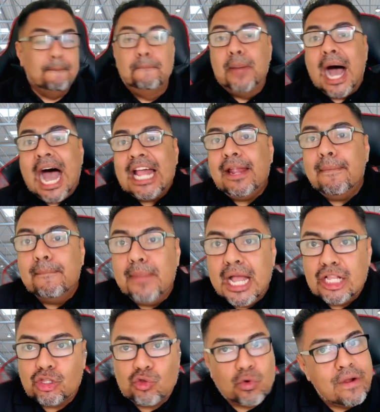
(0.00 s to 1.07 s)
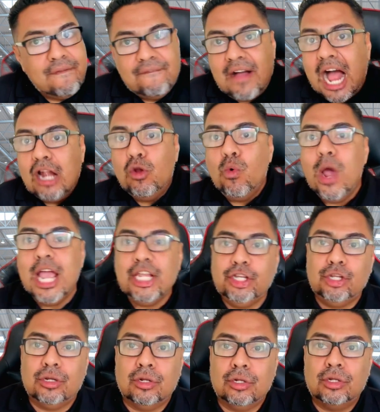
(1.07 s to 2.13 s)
Bad inventory valuations.